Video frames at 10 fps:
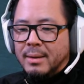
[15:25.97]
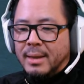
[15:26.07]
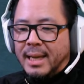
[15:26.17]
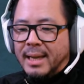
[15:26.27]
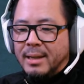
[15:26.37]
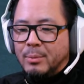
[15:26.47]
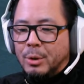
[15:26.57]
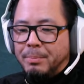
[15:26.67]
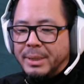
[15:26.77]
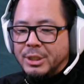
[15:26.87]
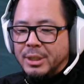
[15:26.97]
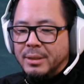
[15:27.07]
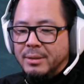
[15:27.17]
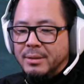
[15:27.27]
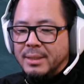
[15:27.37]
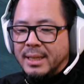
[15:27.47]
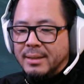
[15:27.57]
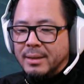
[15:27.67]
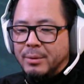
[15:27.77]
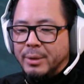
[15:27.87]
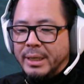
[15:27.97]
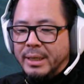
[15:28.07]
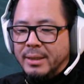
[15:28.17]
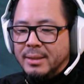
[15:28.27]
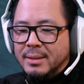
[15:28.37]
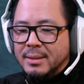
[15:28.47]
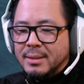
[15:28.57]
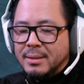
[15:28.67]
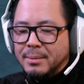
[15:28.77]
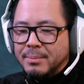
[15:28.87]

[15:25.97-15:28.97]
And we're pitching 10 degrees.